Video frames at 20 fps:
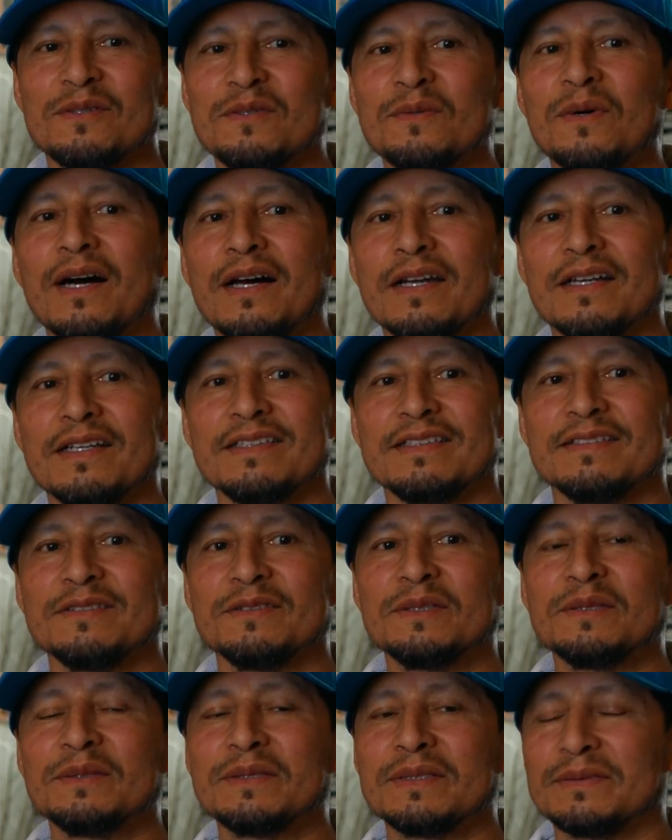we wanted, we
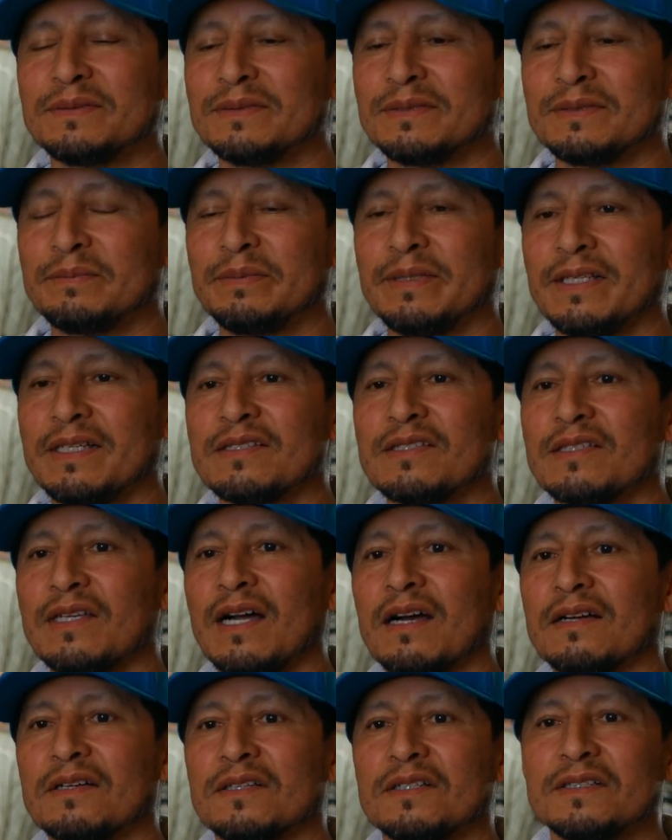were playing
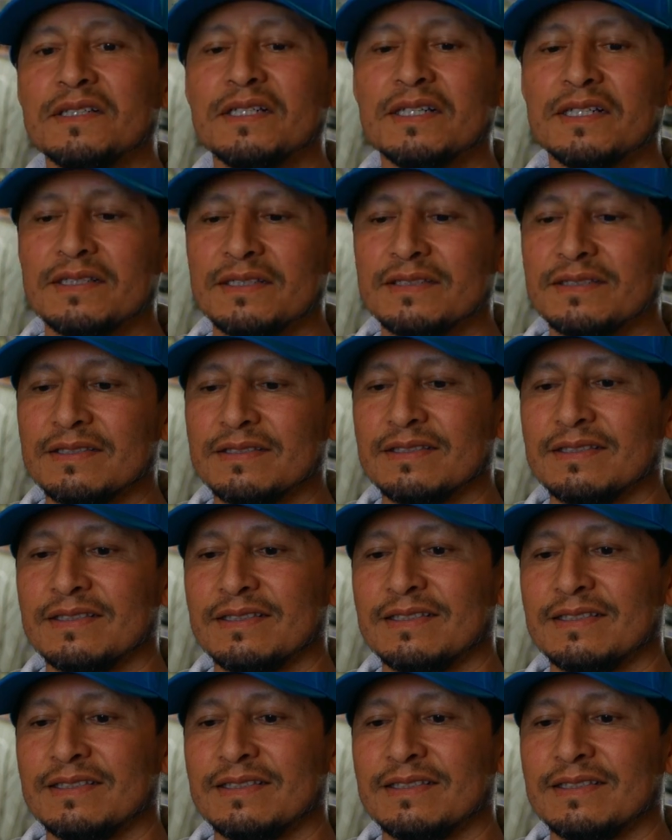soccer there, and